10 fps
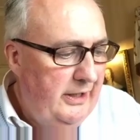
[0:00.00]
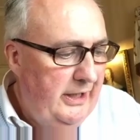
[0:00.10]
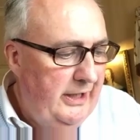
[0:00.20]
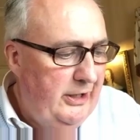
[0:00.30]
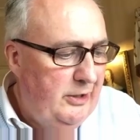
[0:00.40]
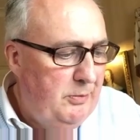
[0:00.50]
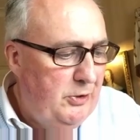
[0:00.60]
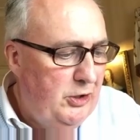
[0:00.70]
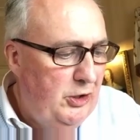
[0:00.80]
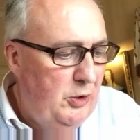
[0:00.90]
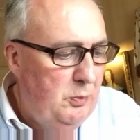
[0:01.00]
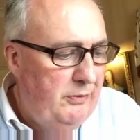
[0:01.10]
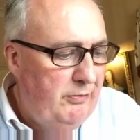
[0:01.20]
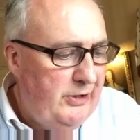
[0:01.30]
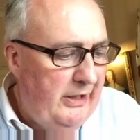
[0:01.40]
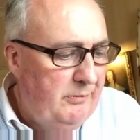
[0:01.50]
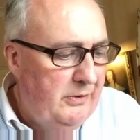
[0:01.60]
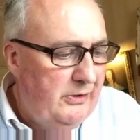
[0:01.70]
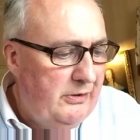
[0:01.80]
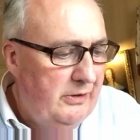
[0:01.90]
It is pursued with
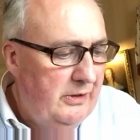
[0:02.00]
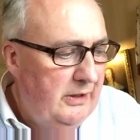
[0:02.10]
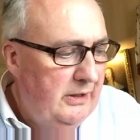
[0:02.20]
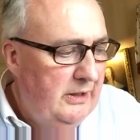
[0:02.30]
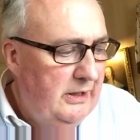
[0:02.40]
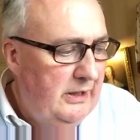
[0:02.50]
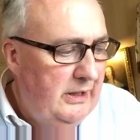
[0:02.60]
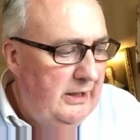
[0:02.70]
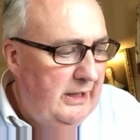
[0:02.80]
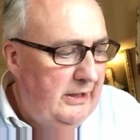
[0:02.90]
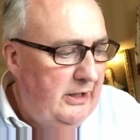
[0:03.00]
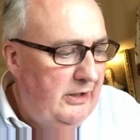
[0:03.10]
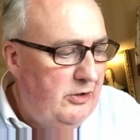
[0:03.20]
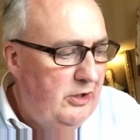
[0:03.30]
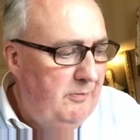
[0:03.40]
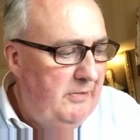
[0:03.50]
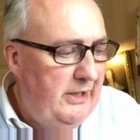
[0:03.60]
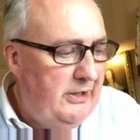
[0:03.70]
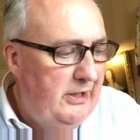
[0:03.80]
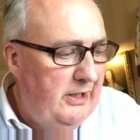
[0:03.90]
resentment and can
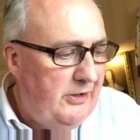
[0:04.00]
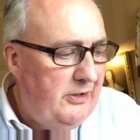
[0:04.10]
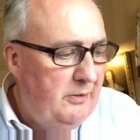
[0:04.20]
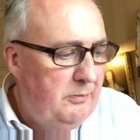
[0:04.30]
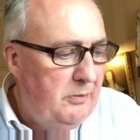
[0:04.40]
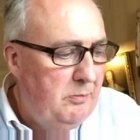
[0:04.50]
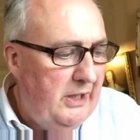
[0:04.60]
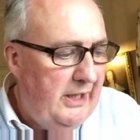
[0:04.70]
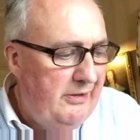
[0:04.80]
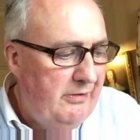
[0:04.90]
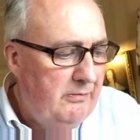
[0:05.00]
terminate in nothing but blood.